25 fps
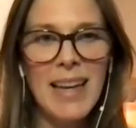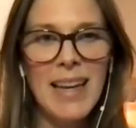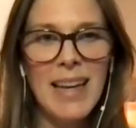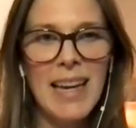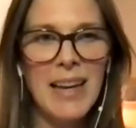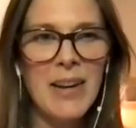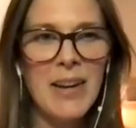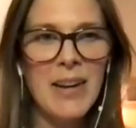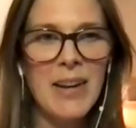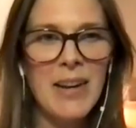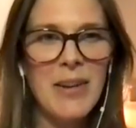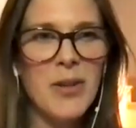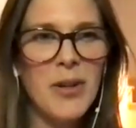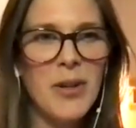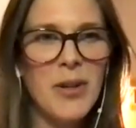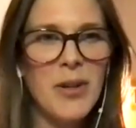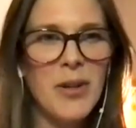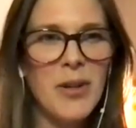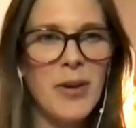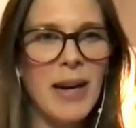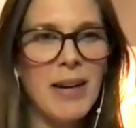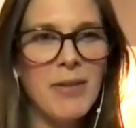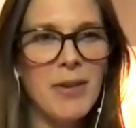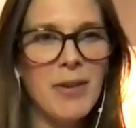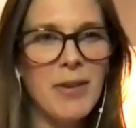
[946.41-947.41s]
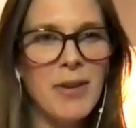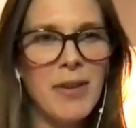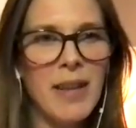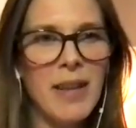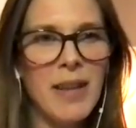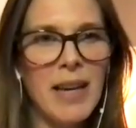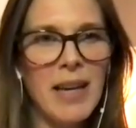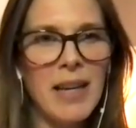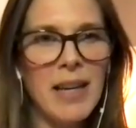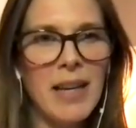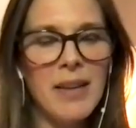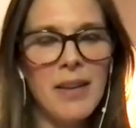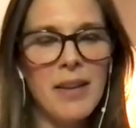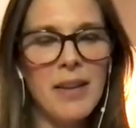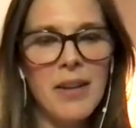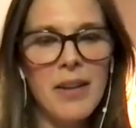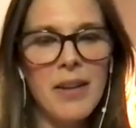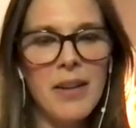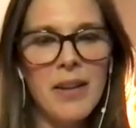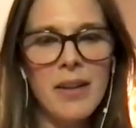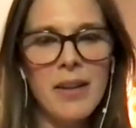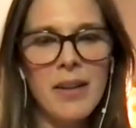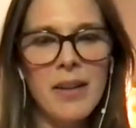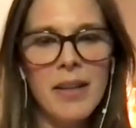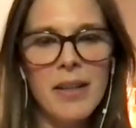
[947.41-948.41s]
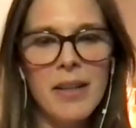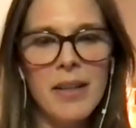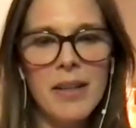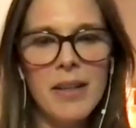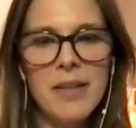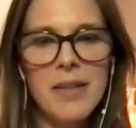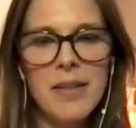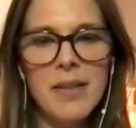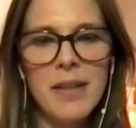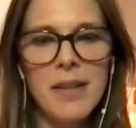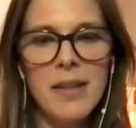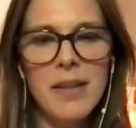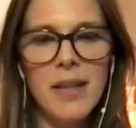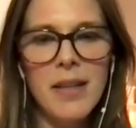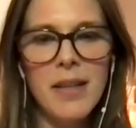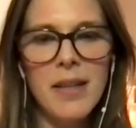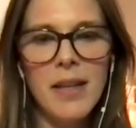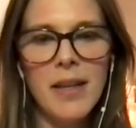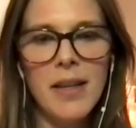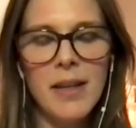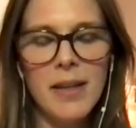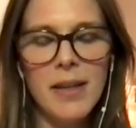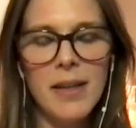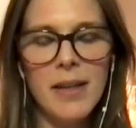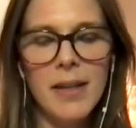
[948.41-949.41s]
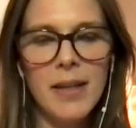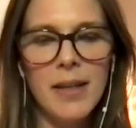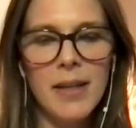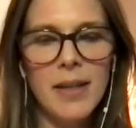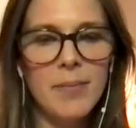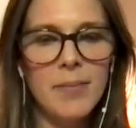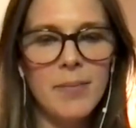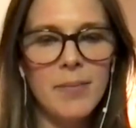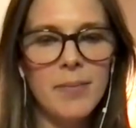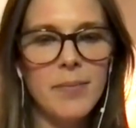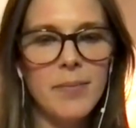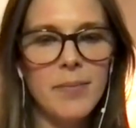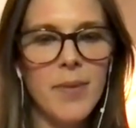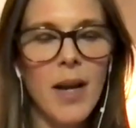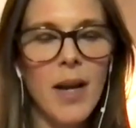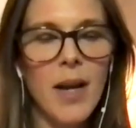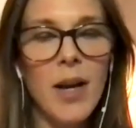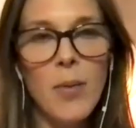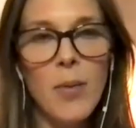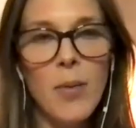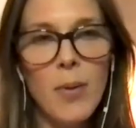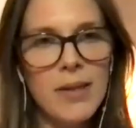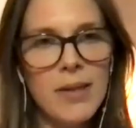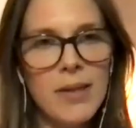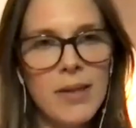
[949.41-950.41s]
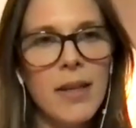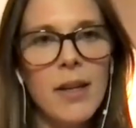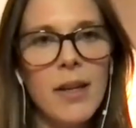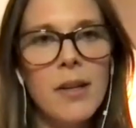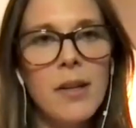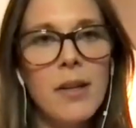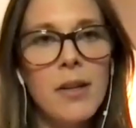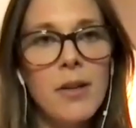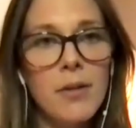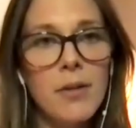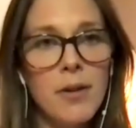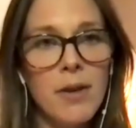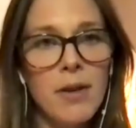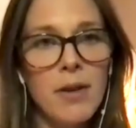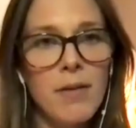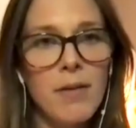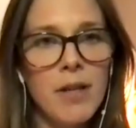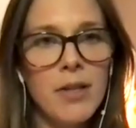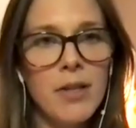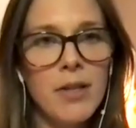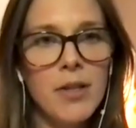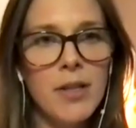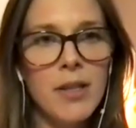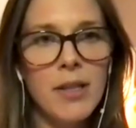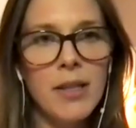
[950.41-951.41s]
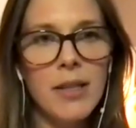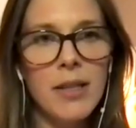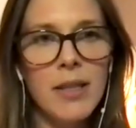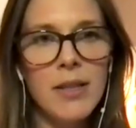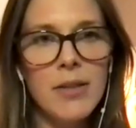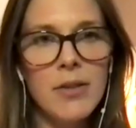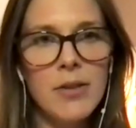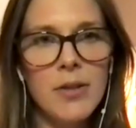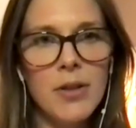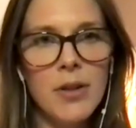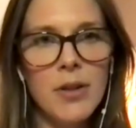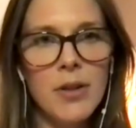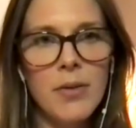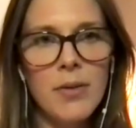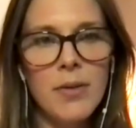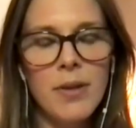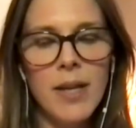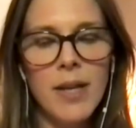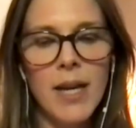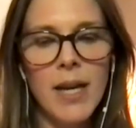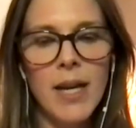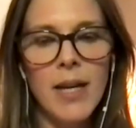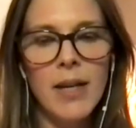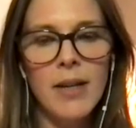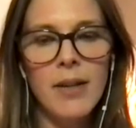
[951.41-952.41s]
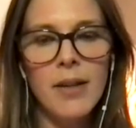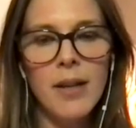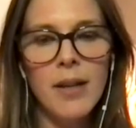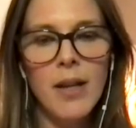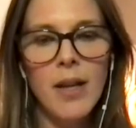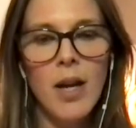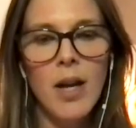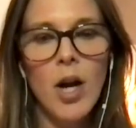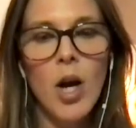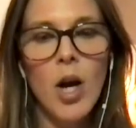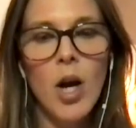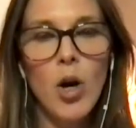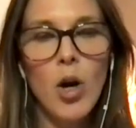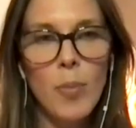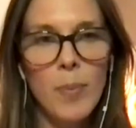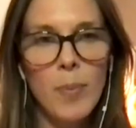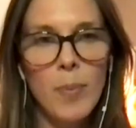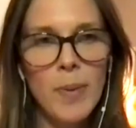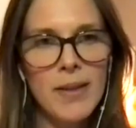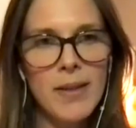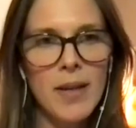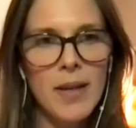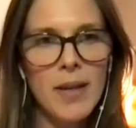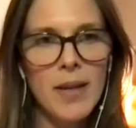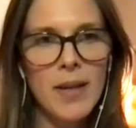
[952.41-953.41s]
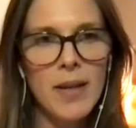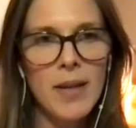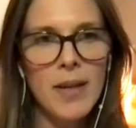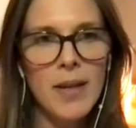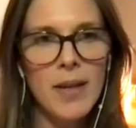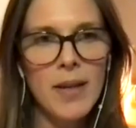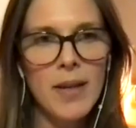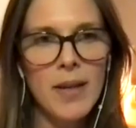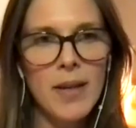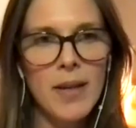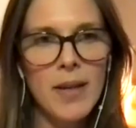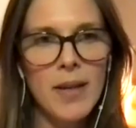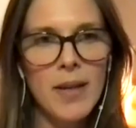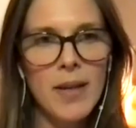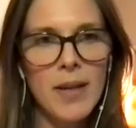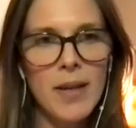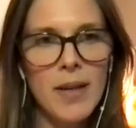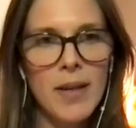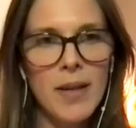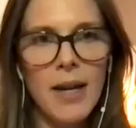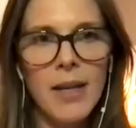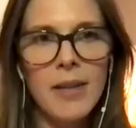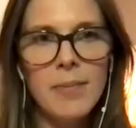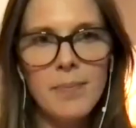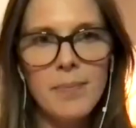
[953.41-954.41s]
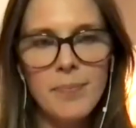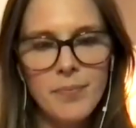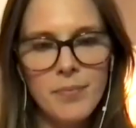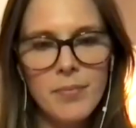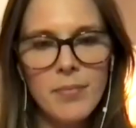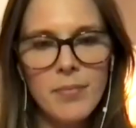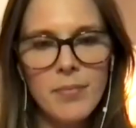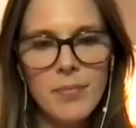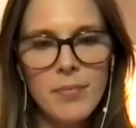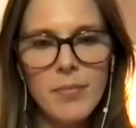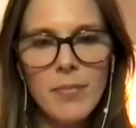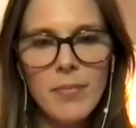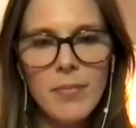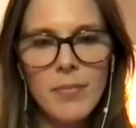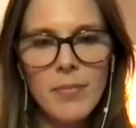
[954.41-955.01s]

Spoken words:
And so after that, there is the ayahuasquero or the vegetalisto that opens up the diet